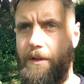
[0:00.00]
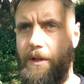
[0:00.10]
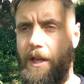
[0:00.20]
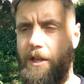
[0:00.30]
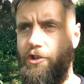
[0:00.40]

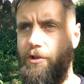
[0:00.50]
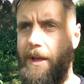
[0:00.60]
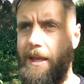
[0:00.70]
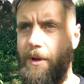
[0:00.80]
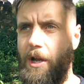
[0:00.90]
And you
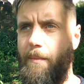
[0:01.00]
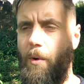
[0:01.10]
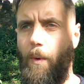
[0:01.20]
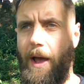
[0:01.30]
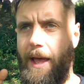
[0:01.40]
may become
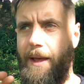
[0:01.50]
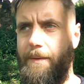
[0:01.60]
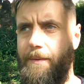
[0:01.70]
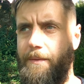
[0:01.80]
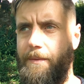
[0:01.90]
aware
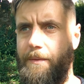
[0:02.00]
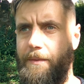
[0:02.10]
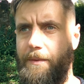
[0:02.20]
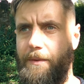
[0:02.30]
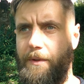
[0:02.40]

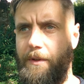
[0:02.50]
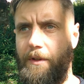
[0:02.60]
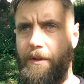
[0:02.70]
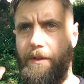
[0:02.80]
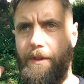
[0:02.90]

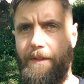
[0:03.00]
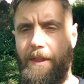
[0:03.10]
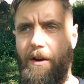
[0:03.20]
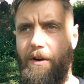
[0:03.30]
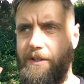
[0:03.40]
that
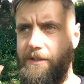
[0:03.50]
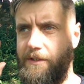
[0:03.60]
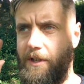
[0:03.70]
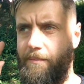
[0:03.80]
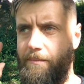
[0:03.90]
there is
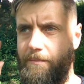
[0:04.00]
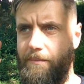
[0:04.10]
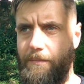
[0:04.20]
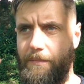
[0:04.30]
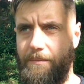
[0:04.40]
some